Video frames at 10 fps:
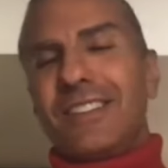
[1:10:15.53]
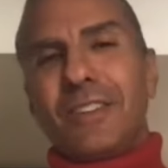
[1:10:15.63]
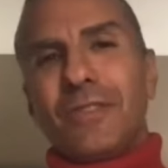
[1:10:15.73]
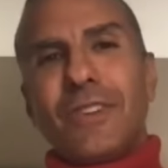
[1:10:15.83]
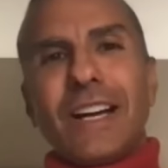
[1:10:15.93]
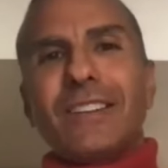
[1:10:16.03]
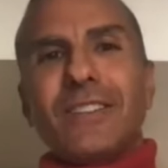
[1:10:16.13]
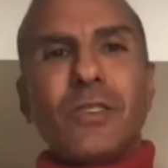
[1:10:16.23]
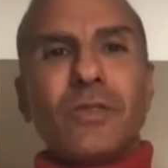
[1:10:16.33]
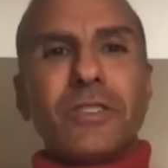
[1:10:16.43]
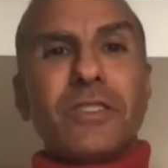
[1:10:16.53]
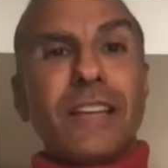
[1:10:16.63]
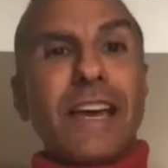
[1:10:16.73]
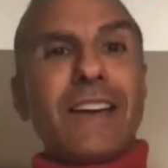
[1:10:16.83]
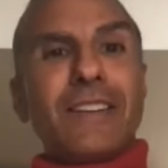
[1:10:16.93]
you know violence over the
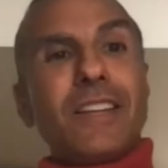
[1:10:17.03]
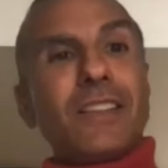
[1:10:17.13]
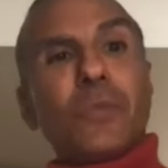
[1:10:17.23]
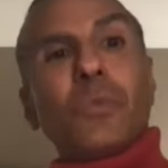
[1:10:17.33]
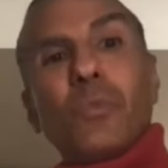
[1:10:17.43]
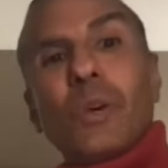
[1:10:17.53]
land and then the